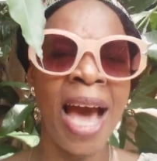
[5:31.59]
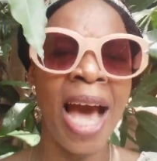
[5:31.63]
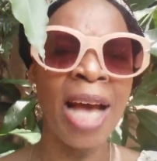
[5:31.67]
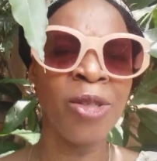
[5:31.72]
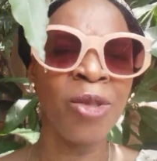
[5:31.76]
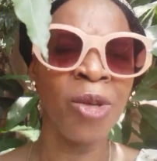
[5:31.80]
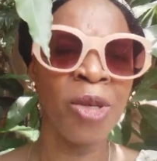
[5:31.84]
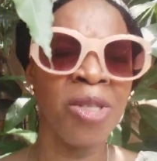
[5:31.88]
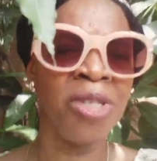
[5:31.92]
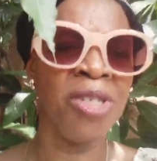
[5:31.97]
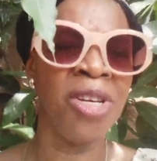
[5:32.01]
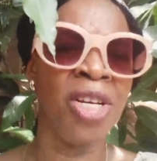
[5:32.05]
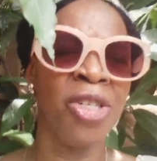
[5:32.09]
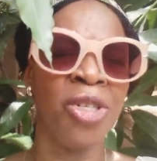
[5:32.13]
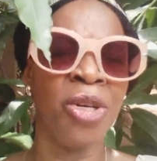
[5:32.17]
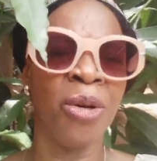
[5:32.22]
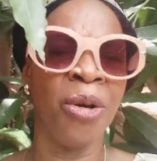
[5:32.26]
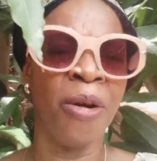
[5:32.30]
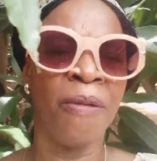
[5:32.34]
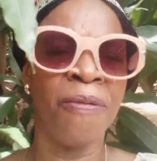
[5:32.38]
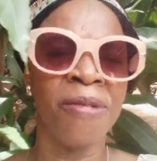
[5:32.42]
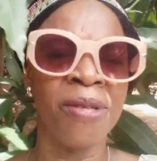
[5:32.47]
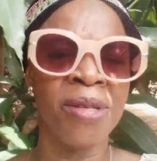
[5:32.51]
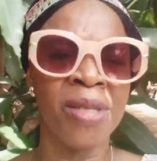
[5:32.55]

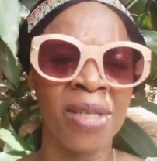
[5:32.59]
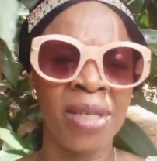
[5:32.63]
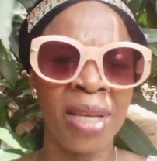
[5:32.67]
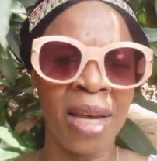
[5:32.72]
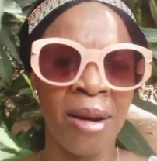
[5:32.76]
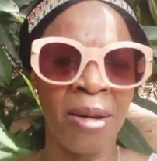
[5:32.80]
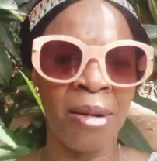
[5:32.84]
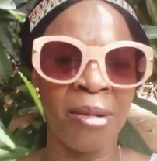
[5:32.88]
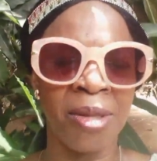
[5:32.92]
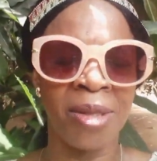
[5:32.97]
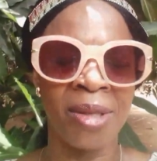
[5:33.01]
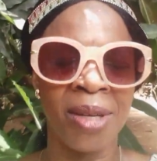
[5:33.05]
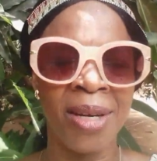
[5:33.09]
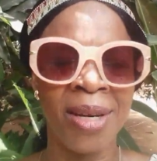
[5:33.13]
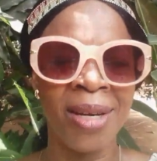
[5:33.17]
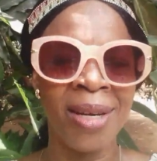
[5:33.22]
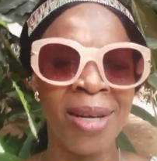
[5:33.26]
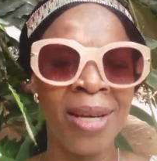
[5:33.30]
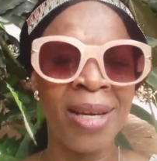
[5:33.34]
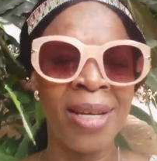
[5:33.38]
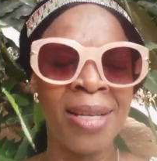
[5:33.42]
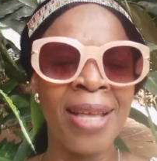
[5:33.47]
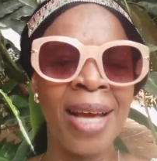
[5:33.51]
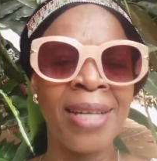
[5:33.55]
association of cells
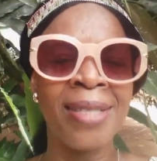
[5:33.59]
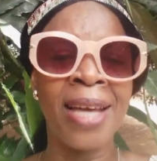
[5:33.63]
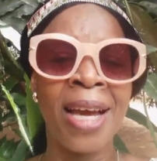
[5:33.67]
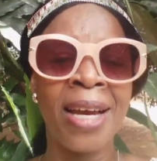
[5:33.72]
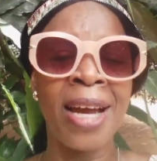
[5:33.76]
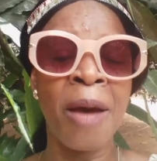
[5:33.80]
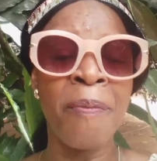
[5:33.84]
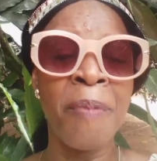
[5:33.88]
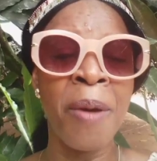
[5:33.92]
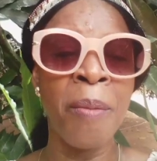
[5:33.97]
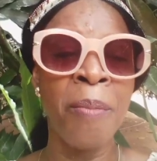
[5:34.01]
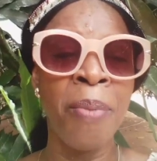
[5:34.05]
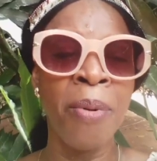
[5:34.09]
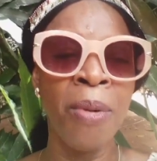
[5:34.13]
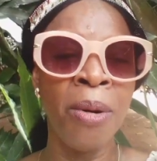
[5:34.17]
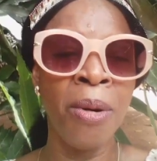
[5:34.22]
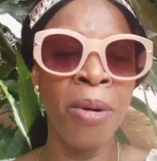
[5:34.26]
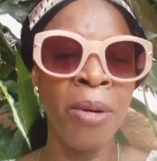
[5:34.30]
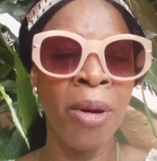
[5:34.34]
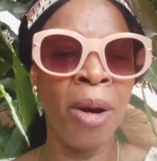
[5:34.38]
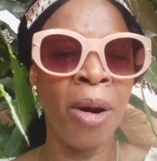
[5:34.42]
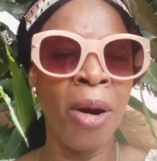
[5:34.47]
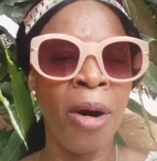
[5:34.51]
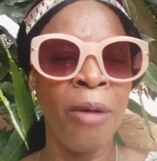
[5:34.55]
that are
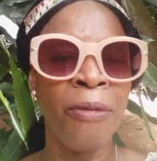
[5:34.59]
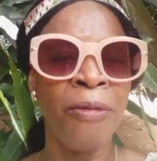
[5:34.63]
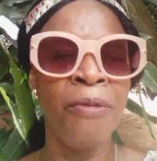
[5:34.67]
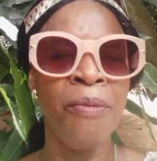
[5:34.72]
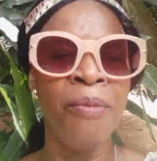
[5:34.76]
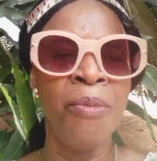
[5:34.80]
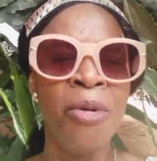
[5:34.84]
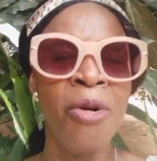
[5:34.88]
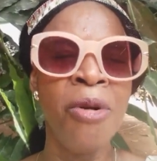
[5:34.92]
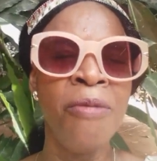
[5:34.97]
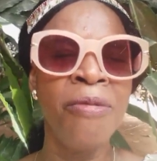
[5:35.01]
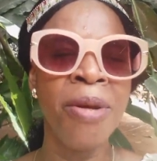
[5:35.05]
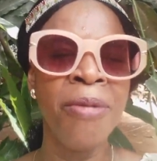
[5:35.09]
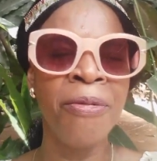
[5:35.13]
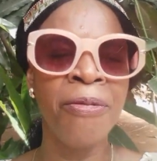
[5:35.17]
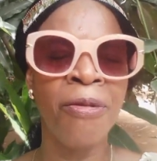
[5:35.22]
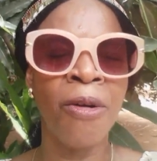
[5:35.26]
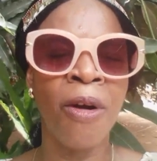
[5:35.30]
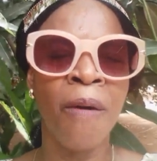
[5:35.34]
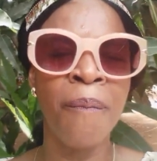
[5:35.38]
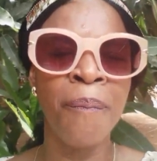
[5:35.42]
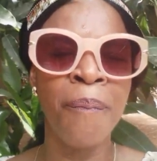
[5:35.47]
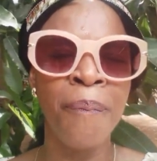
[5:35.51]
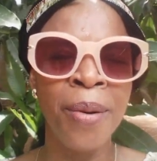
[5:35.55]
capable of moving
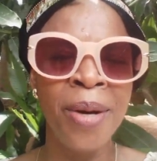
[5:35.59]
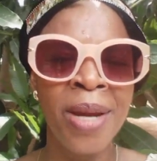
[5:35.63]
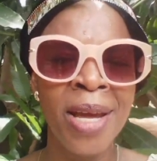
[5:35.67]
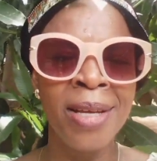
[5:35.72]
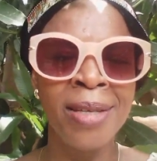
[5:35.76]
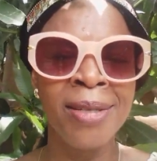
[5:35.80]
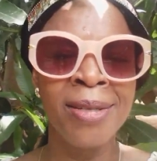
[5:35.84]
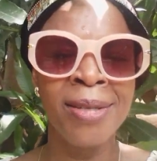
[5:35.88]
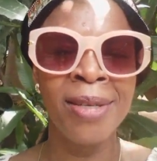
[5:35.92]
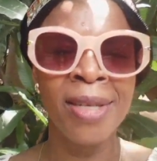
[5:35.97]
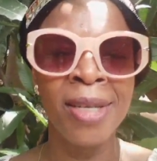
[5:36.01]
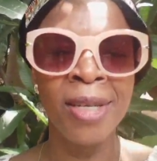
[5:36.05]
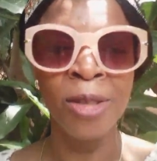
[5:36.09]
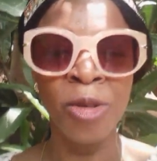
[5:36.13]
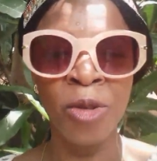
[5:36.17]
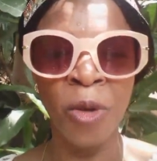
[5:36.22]
from place